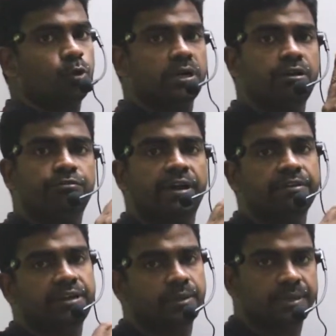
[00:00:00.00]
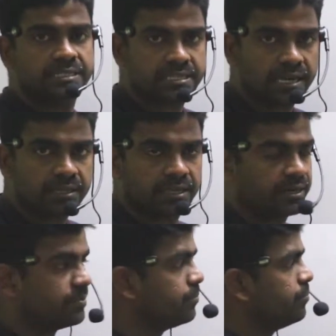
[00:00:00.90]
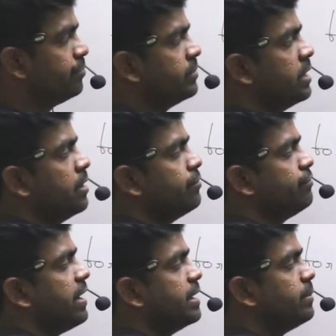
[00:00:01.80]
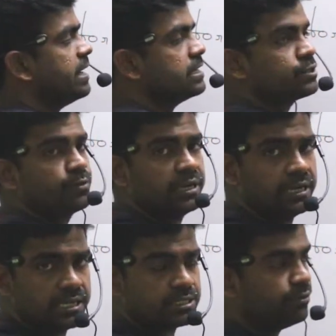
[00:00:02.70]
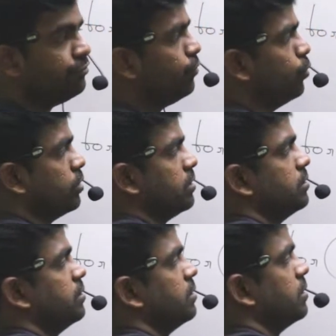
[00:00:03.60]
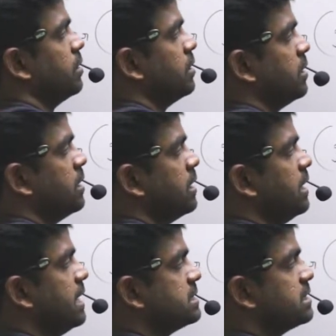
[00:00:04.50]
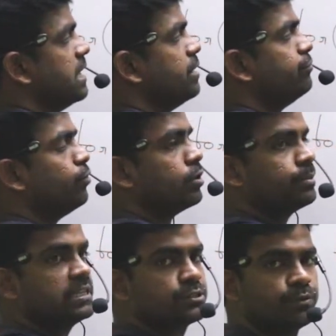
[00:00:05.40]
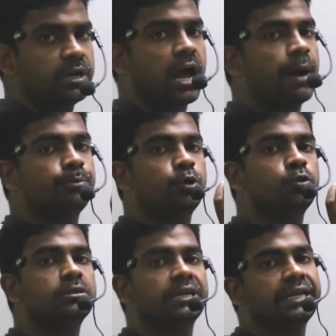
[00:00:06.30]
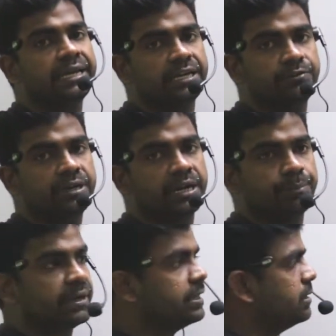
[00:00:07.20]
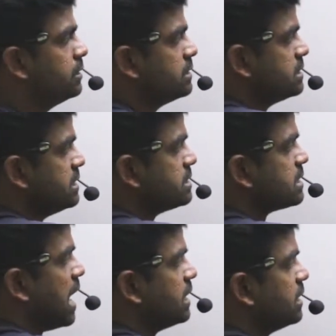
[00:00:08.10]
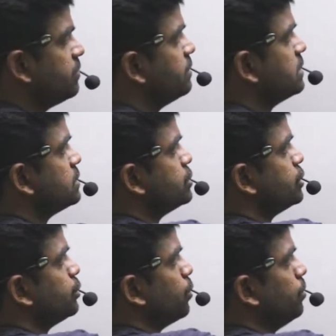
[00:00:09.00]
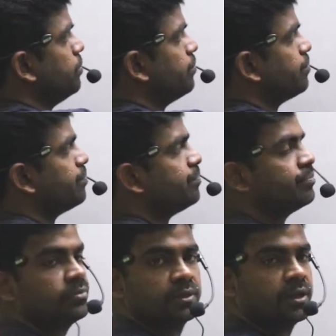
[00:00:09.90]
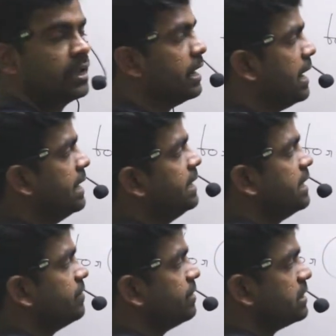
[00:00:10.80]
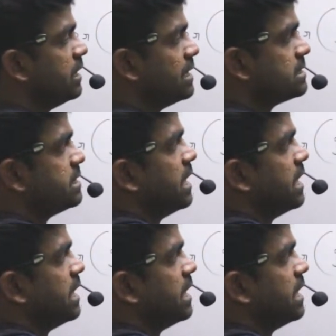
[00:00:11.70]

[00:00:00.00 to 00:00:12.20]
Total 5 elements are there. 5 minus 1 is a 4. Less than 4 means what? Up to 3 it will repeat. See, starting with 0, ending with less